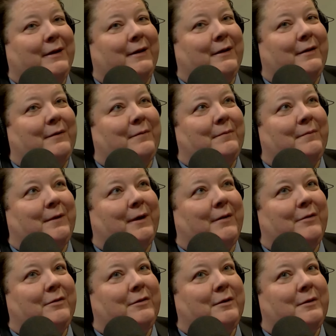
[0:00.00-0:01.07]
um
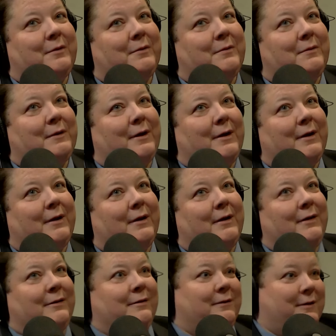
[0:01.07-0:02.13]
also
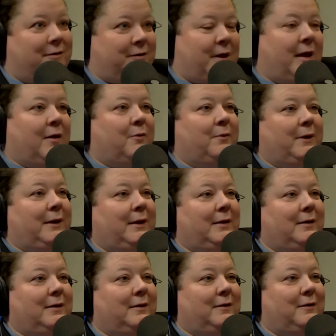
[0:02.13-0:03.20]
this
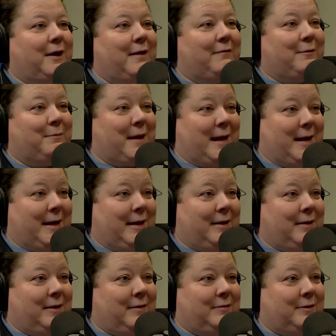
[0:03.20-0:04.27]
Halloween you're having
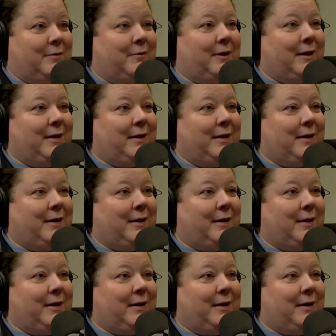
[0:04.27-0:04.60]
Patti. Is that right?